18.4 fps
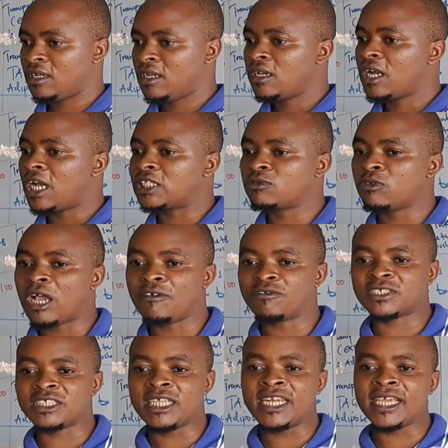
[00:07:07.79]
As we have
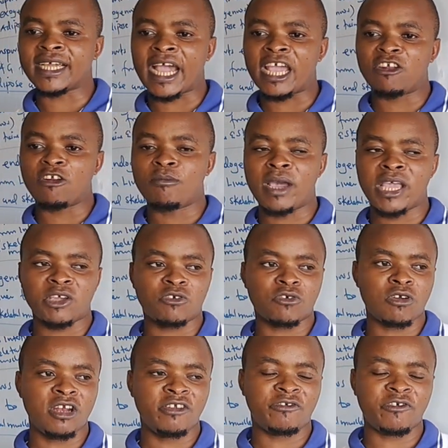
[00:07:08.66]
seen the
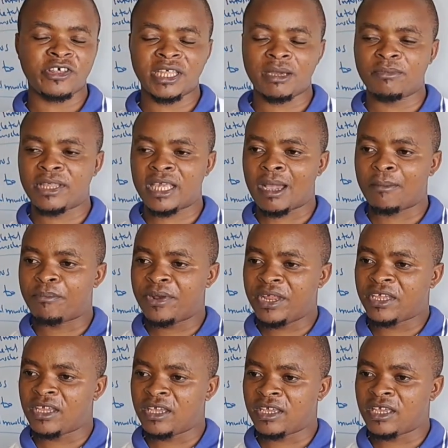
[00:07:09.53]
chylomicron, for them they are
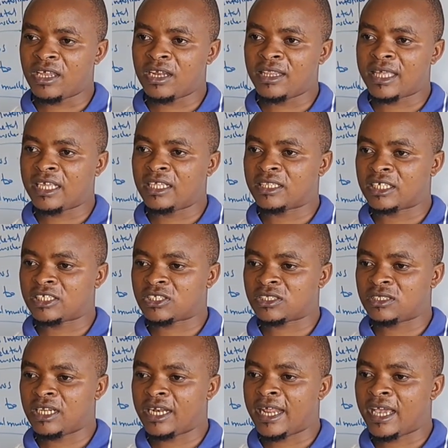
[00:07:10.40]
bringing in
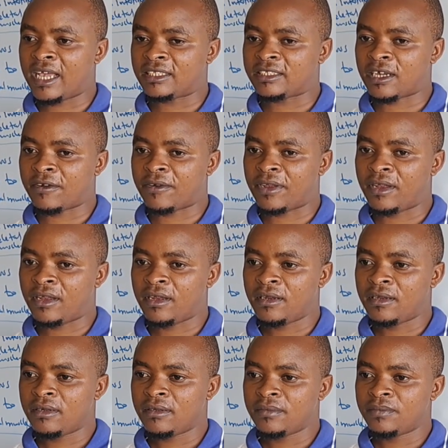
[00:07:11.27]
the dietary,
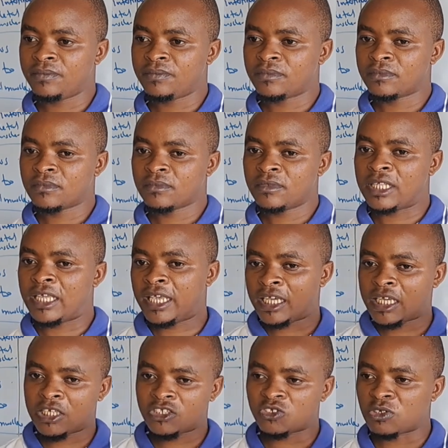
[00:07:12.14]
the
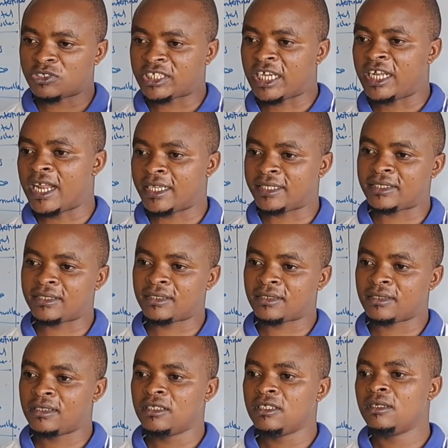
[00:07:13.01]
exogenous,
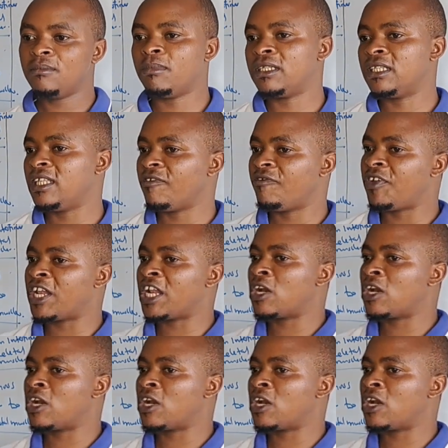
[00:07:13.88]
but the very low